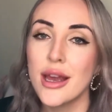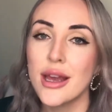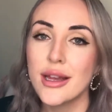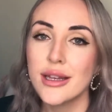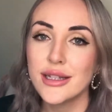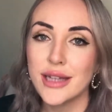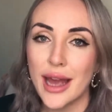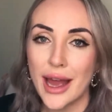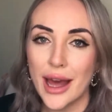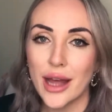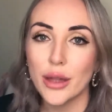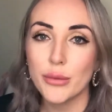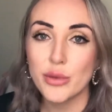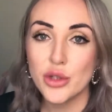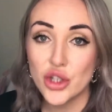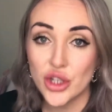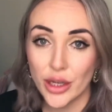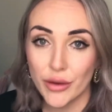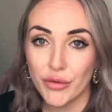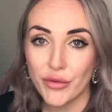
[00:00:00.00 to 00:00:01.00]
to help
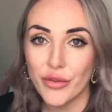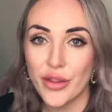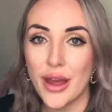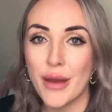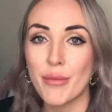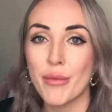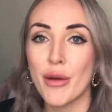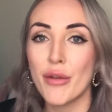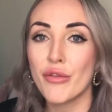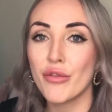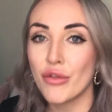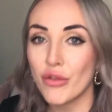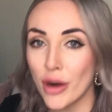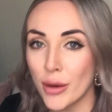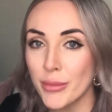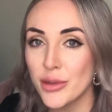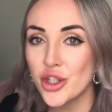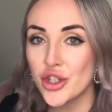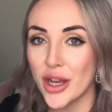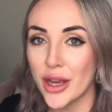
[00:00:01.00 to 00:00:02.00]
shift them from
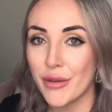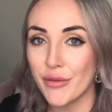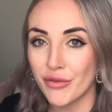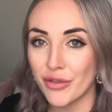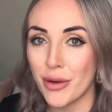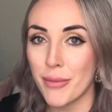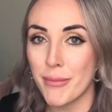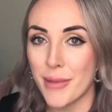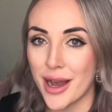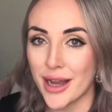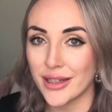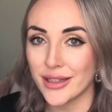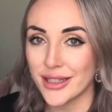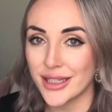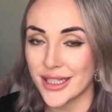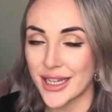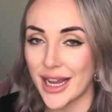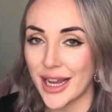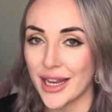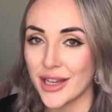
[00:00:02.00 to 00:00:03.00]
a shameful mind
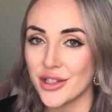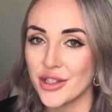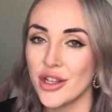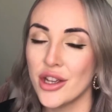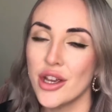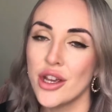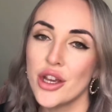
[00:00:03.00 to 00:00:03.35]
state